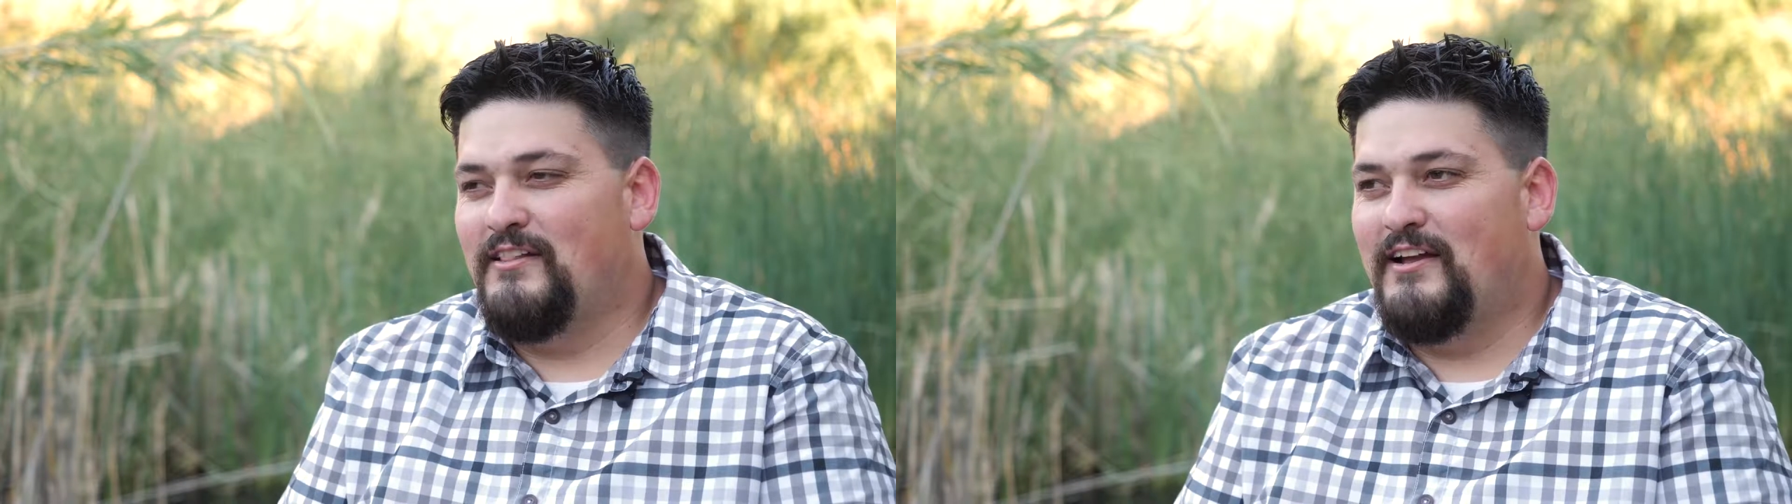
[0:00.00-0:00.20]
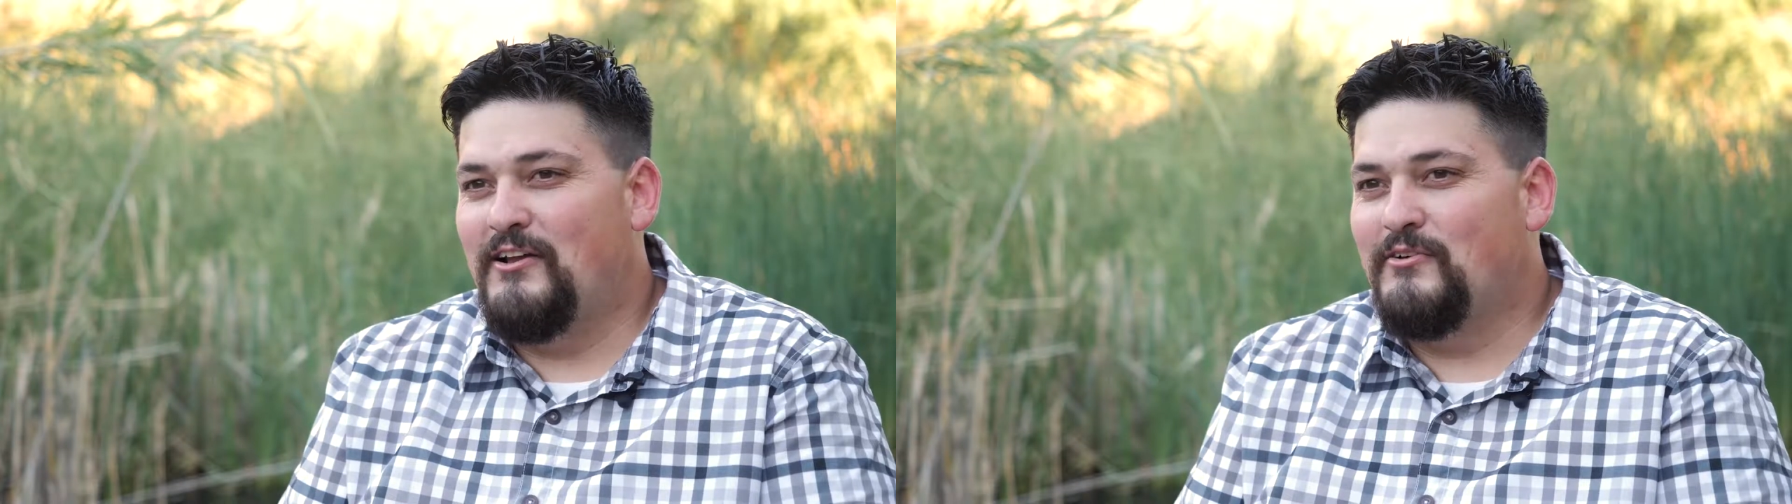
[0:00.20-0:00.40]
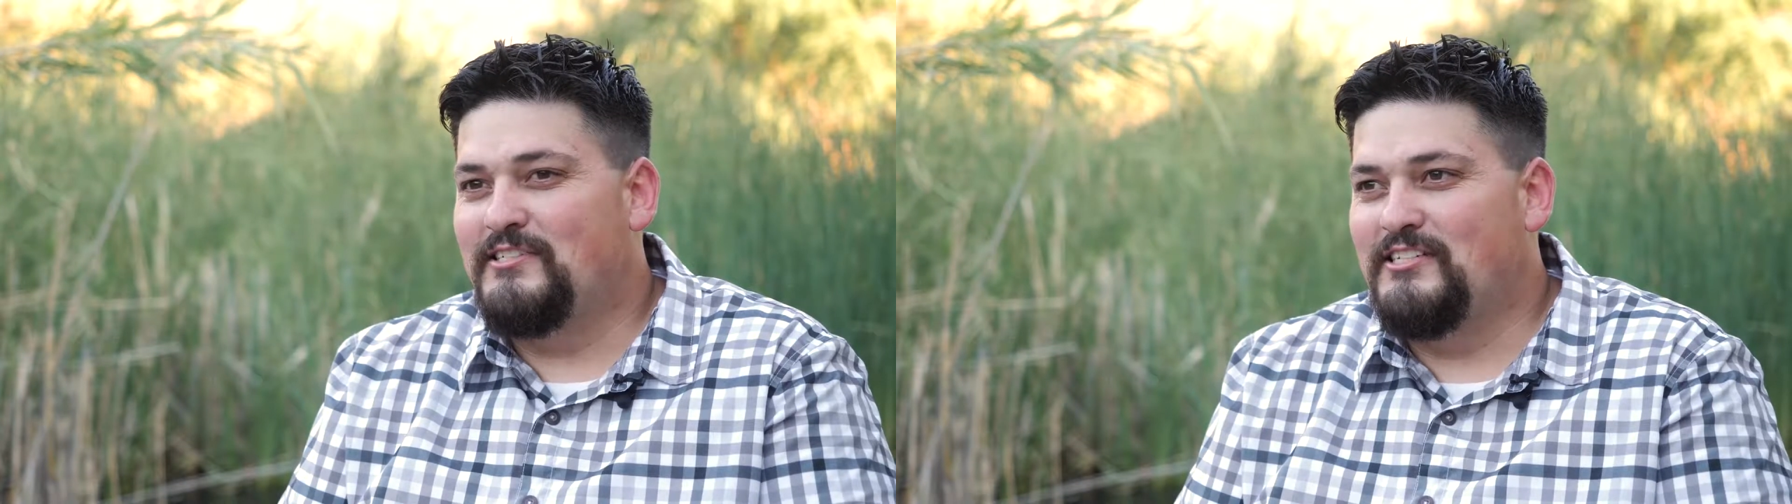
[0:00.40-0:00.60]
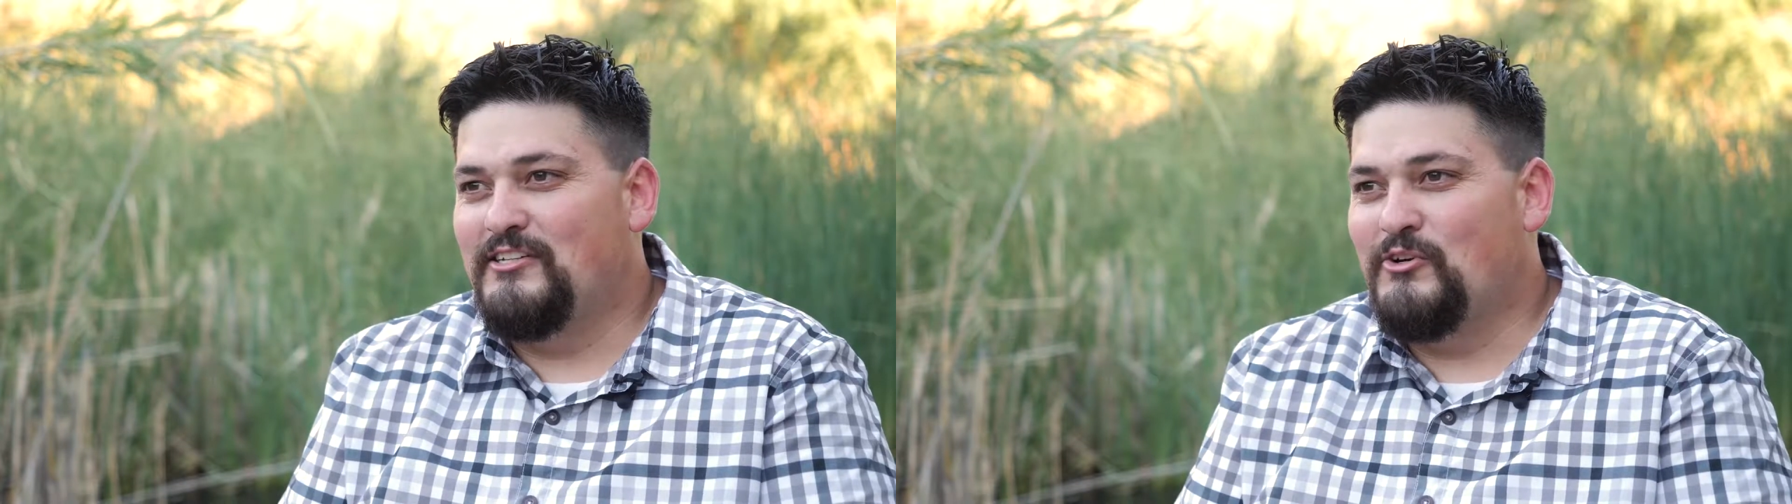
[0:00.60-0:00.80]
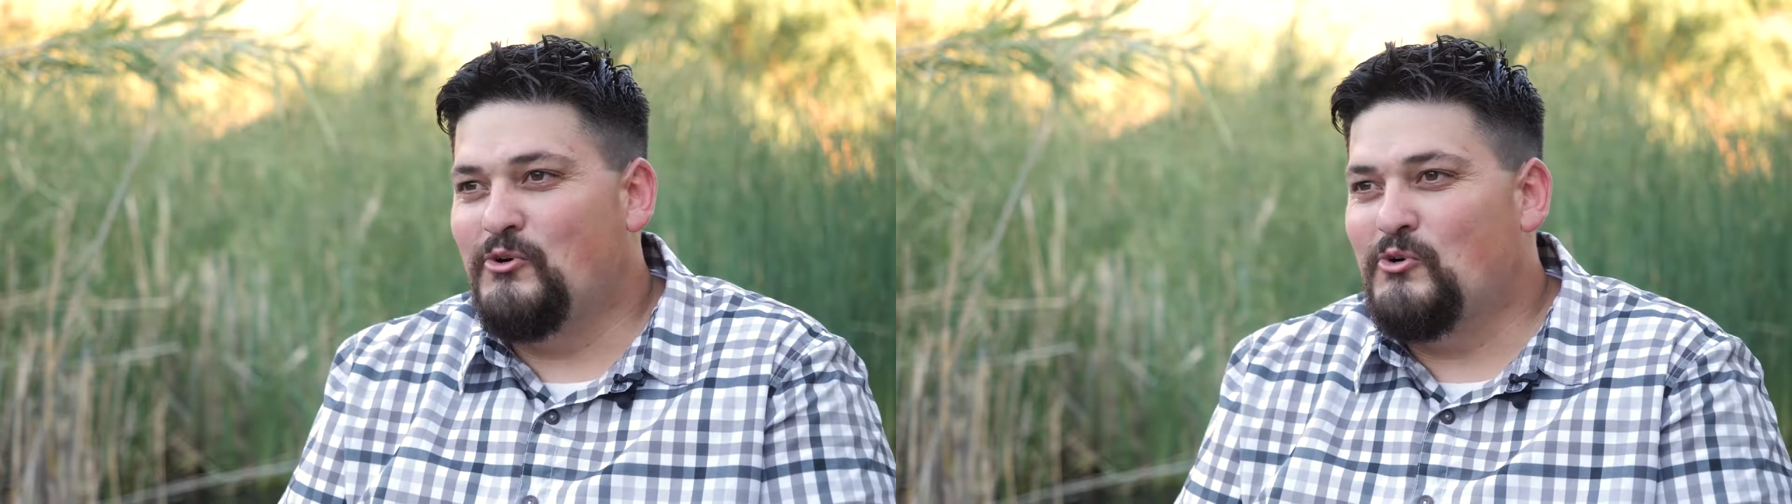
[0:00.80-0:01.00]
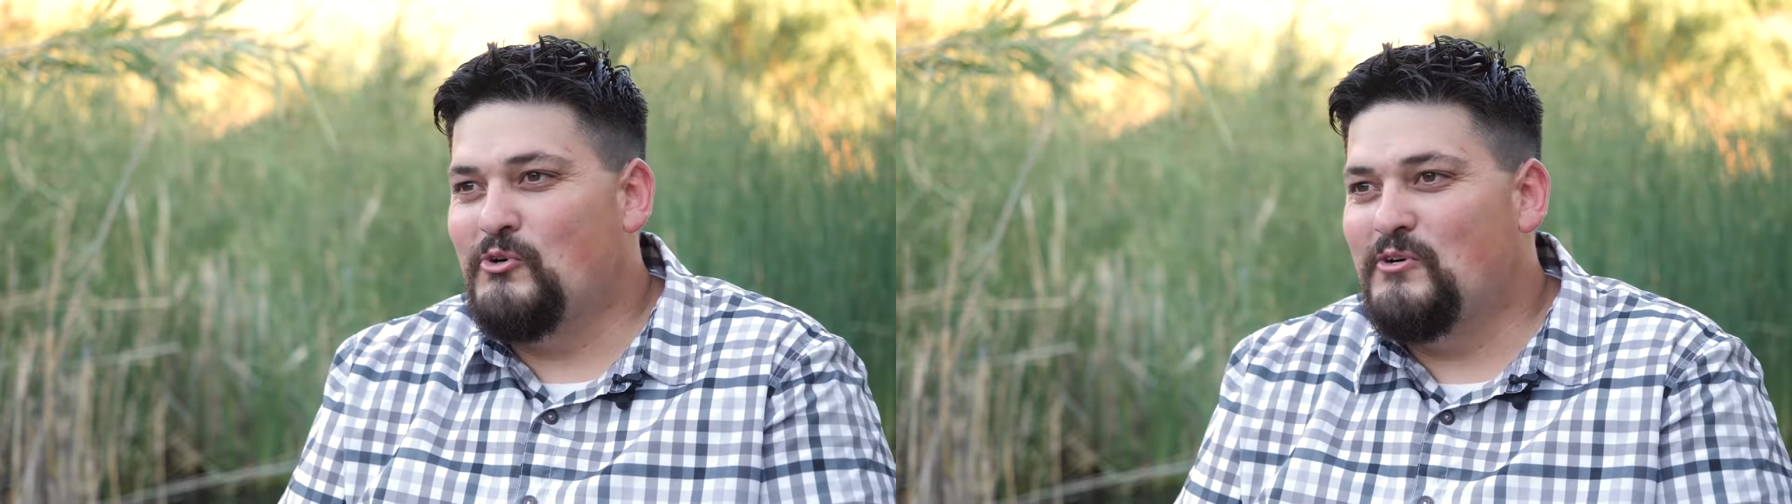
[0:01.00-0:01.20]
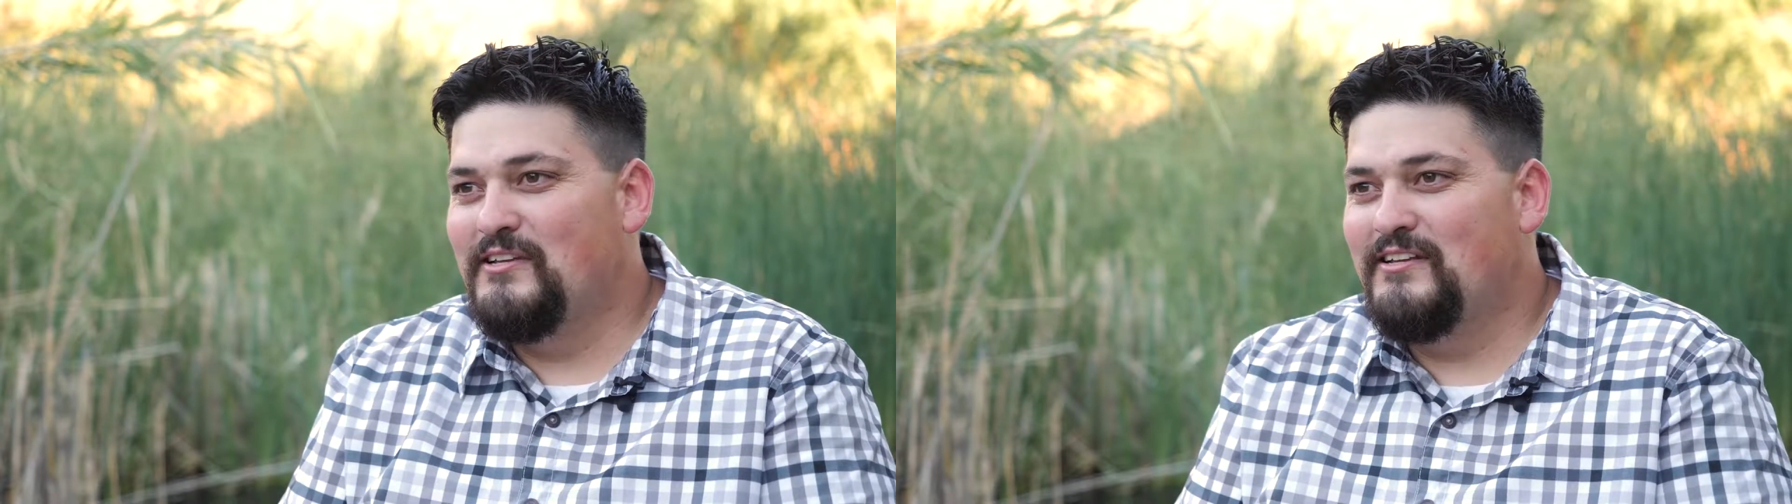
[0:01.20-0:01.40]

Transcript: that I always see a girl